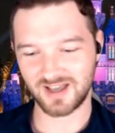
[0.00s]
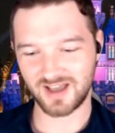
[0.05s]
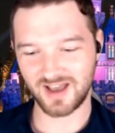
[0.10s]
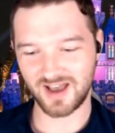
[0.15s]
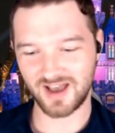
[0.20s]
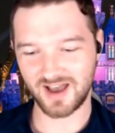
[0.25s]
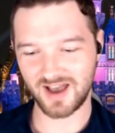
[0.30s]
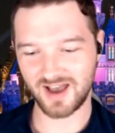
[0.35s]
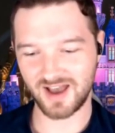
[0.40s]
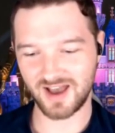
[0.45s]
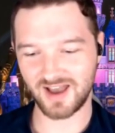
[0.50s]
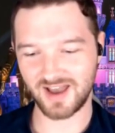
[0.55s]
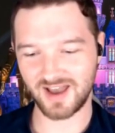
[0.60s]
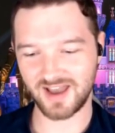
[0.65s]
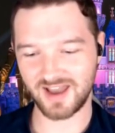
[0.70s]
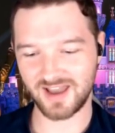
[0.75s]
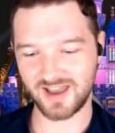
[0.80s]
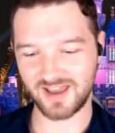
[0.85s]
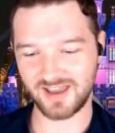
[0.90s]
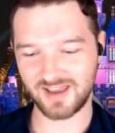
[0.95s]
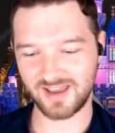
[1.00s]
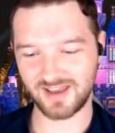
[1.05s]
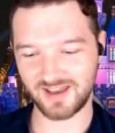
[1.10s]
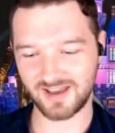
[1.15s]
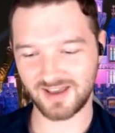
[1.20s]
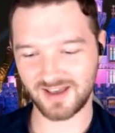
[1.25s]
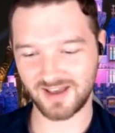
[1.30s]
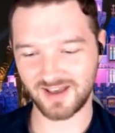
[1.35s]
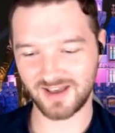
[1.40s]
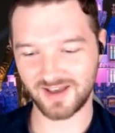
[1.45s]
I
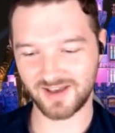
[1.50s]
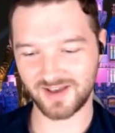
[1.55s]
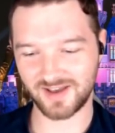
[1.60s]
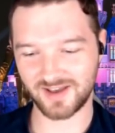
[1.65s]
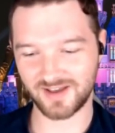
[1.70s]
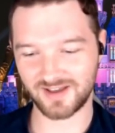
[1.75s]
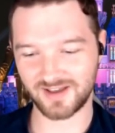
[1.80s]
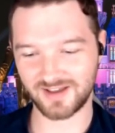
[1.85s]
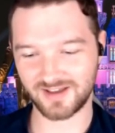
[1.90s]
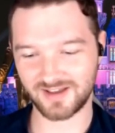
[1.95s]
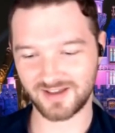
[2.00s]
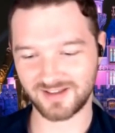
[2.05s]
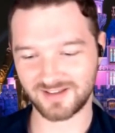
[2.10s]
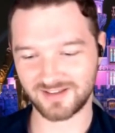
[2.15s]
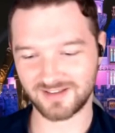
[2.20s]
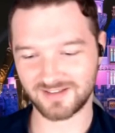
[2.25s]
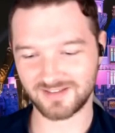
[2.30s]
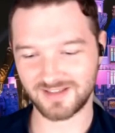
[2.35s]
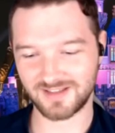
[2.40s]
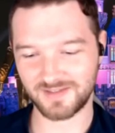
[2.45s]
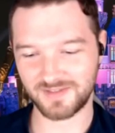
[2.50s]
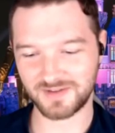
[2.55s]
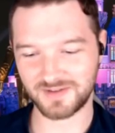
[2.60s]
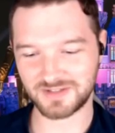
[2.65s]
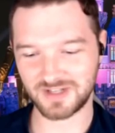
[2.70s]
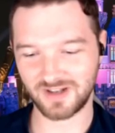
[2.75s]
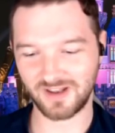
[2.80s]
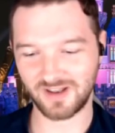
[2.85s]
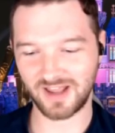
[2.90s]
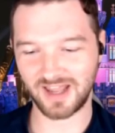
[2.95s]
uh, there's
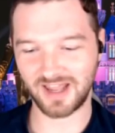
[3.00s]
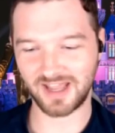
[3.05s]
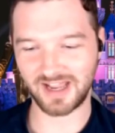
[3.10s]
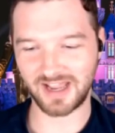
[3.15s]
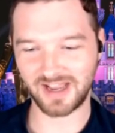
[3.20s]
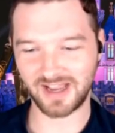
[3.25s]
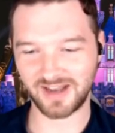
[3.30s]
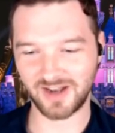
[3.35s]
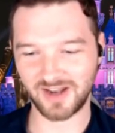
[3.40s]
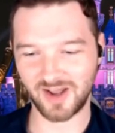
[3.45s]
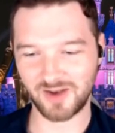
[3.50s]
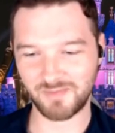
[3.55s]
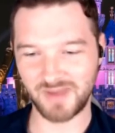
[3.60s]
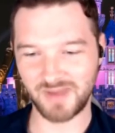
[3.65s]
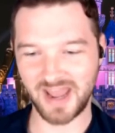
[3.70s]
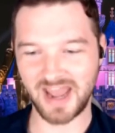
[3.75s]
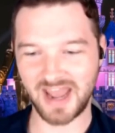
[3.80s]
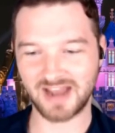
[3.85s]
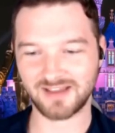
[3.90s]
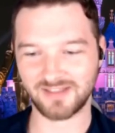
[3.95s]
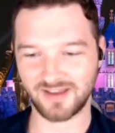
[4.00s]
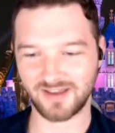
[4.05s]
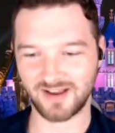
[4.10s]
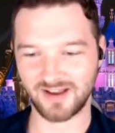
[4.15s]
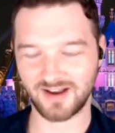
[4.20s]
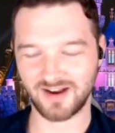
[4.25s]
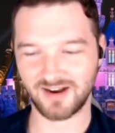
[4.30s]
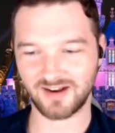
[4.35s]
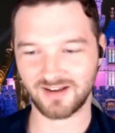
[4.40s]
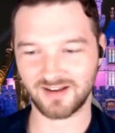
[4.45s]
a lot like I can unpack
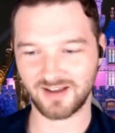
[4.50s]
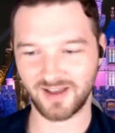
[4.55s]
there.